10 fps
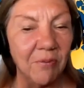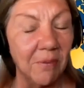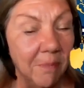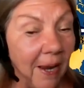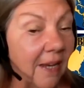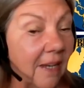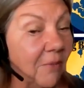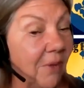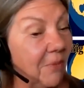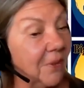for
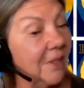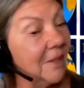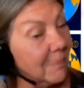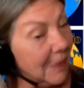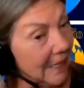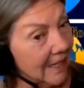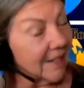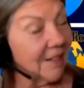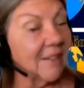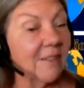men, we wouldn't be
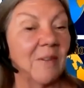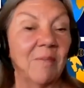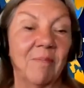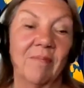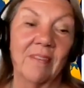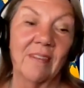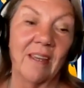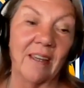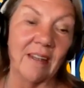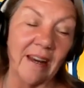here.
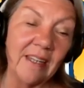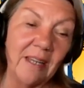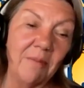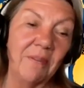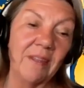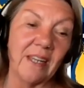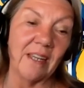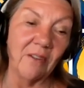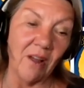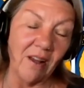And I keep
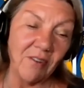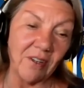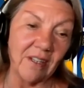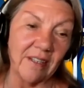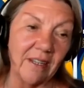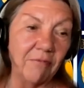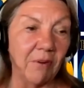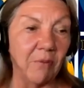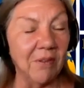thinking logically, if it